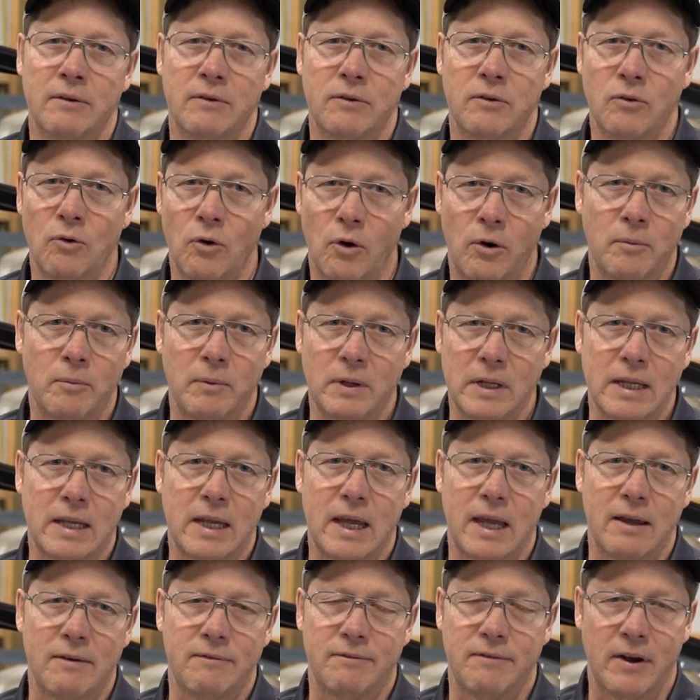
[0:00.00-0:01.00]
normally
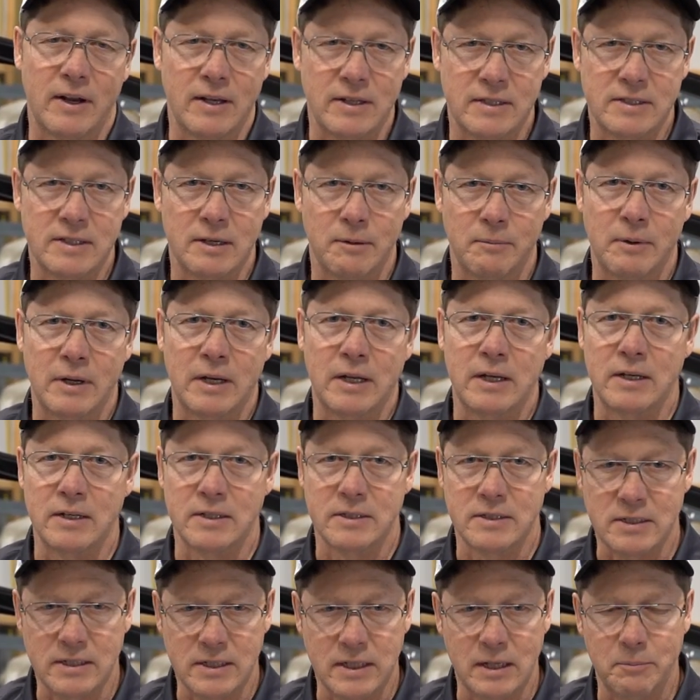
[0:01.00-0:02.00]
can't find somebody to
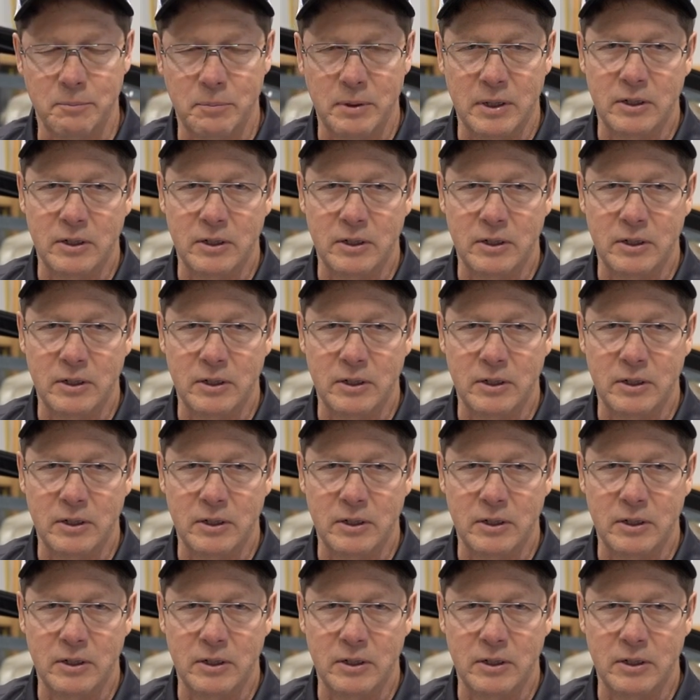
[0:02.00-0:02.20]
slip